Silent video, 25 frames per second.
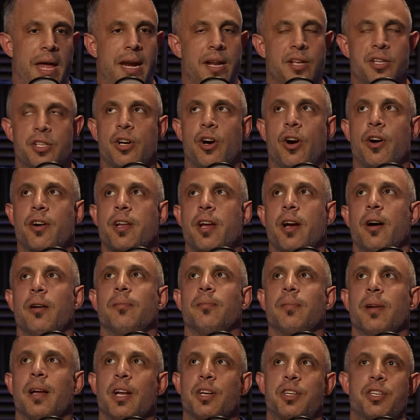Well, that is cardio.
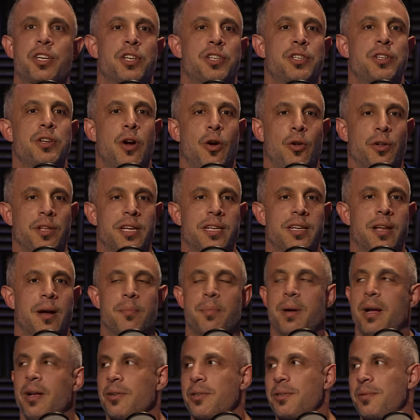It's just right? you holding dumbbells.